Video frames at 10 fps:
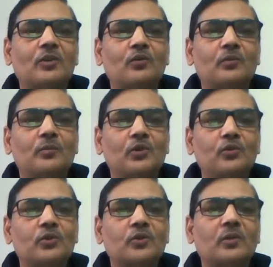could be
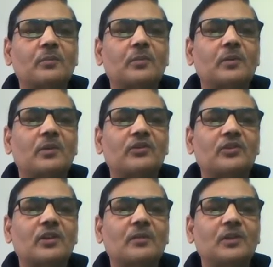used for
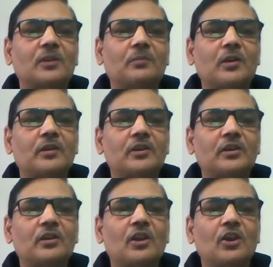preparation of their polytene
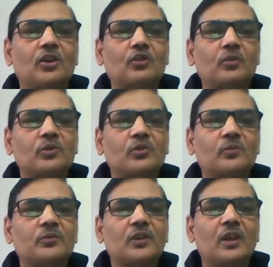
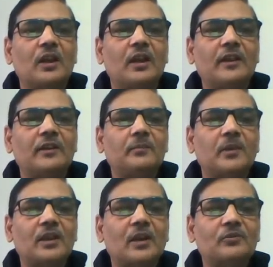chromosomes. And by
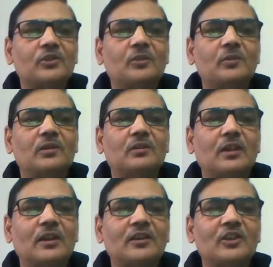observing
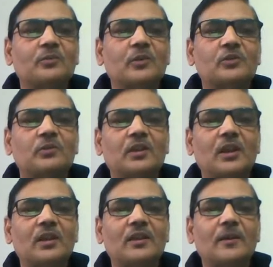that specific
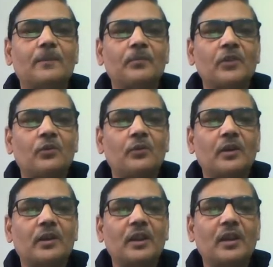area
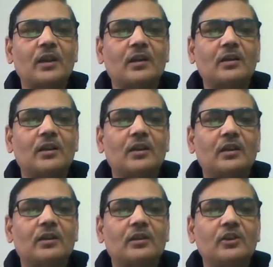where AR
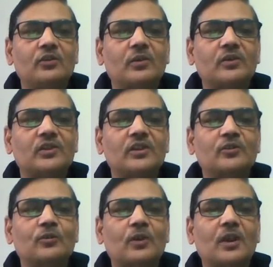inversion is
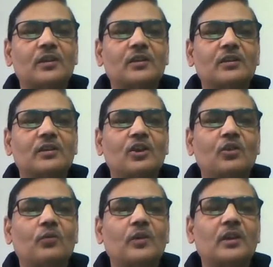located,
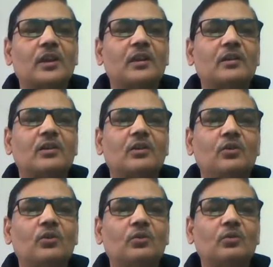one can
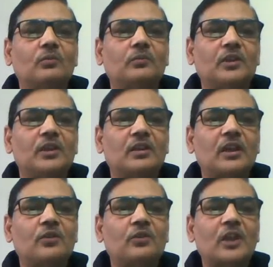know the
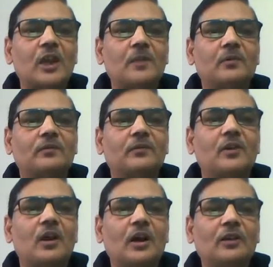karyotype of
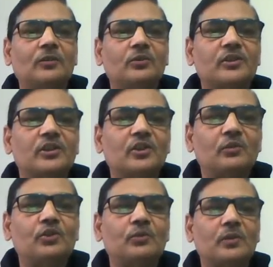all those
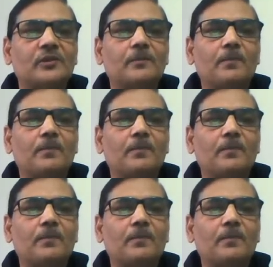individuals.